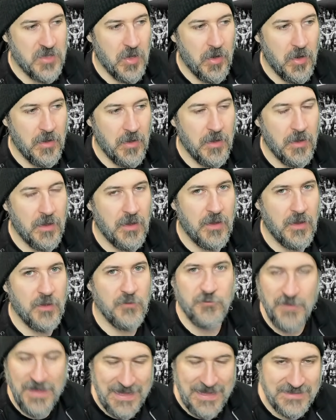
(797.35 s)
got her
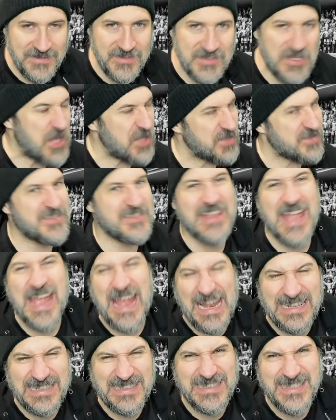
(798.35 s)
fans, her
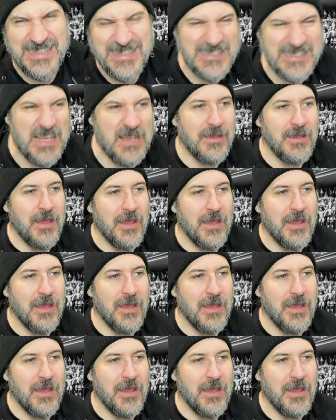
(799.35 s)
stans,